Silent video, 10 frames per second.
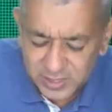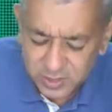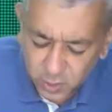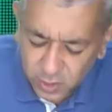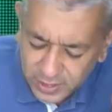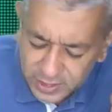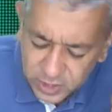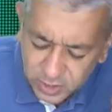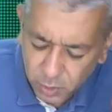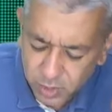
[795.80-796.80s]
or an agent
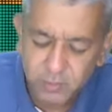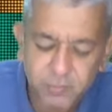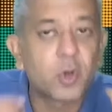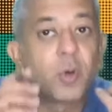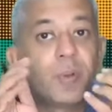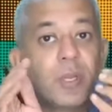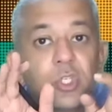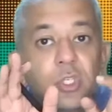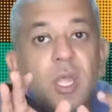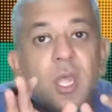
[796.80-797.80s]
model for operation.
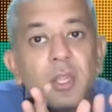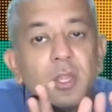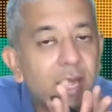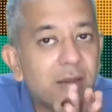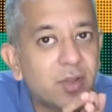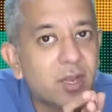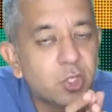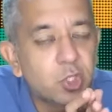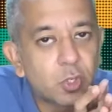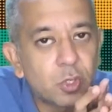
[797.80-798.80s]
Now that will
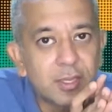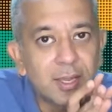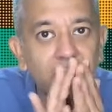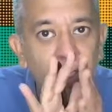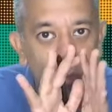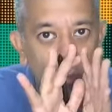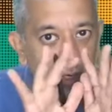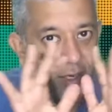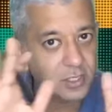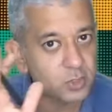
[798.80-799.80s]
ensure that the
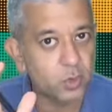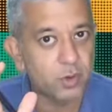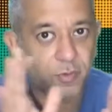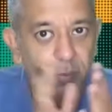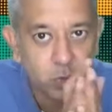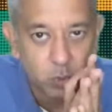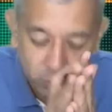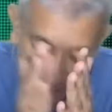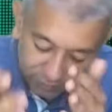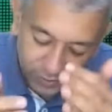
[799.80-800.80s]
quality is uniform throughout.
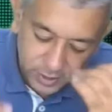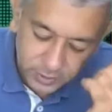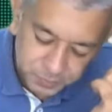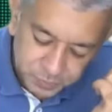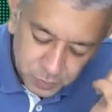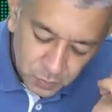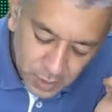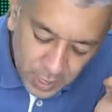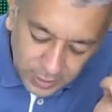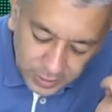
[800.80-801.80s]
Further,
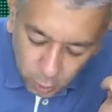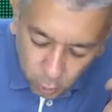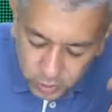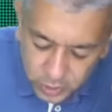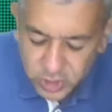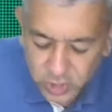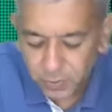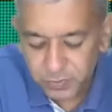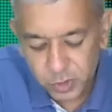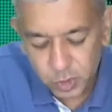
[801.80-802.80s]
the ownership of
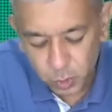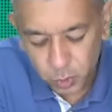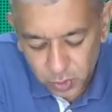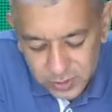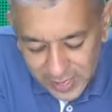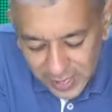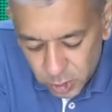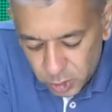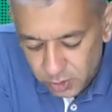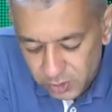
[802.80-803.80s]
the stores
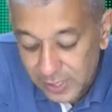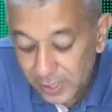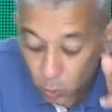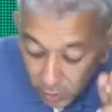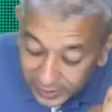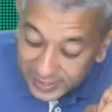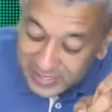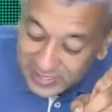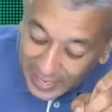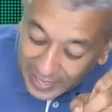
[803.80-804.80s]
ensures that quality
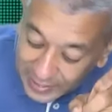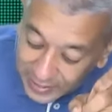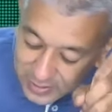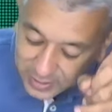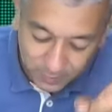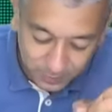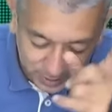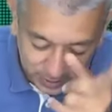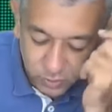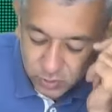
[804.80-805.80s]
standards are
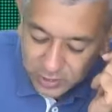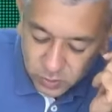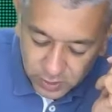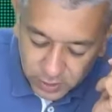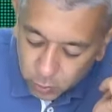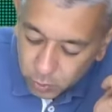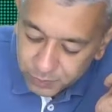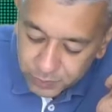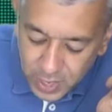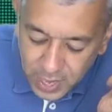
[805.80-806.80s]
maintained. So that's what I told.
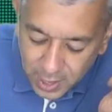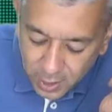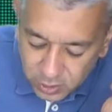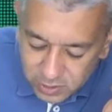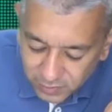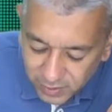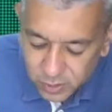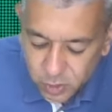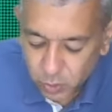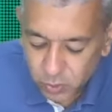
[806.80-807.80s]
Across the various
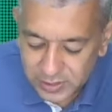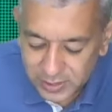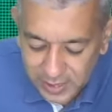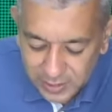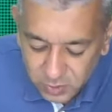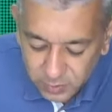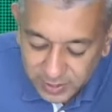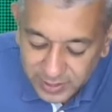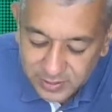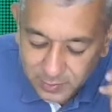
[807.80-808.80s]
stores, and customer
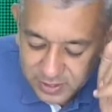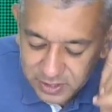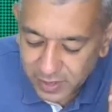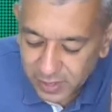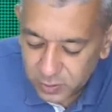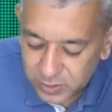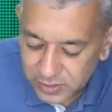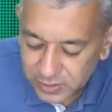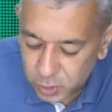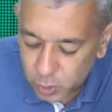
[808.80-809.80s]
gets the best value. Since the
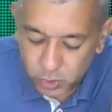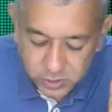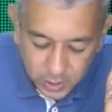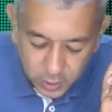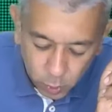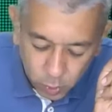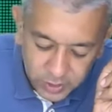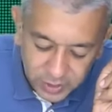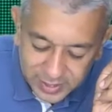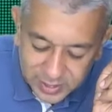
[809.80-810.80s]
stores are owned,
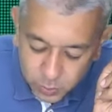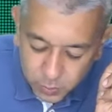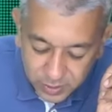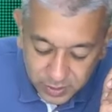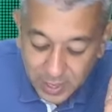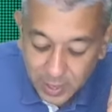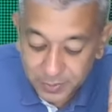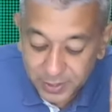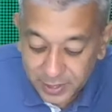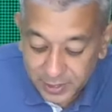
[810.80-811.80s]
the company
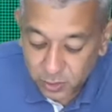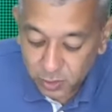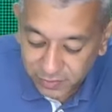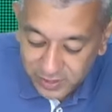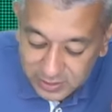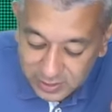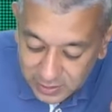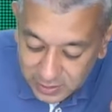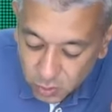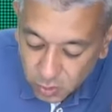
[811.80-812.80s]
does not face the
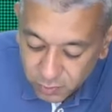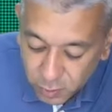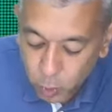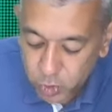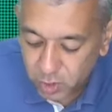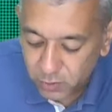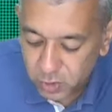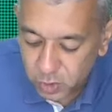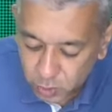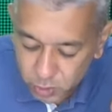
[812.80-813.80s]
risk of closure of the
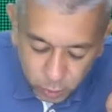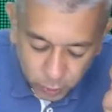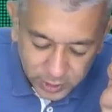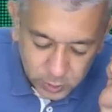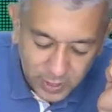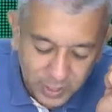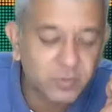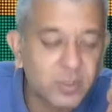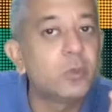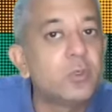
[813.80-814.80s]
stores due to expiry of the
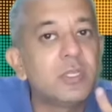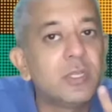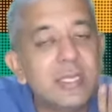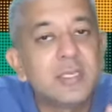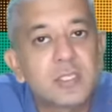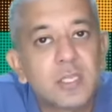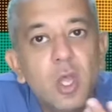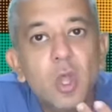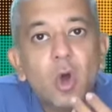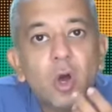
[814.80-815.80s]
lease.
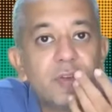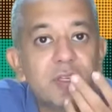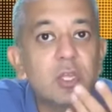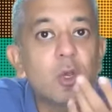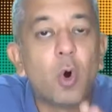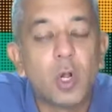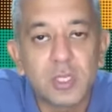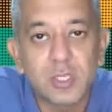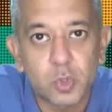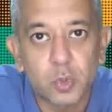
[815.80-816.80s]
Obviously, all the
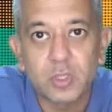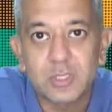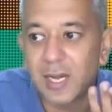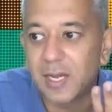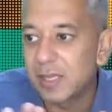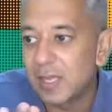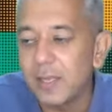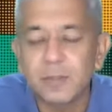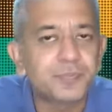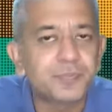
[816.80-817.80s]
stores are there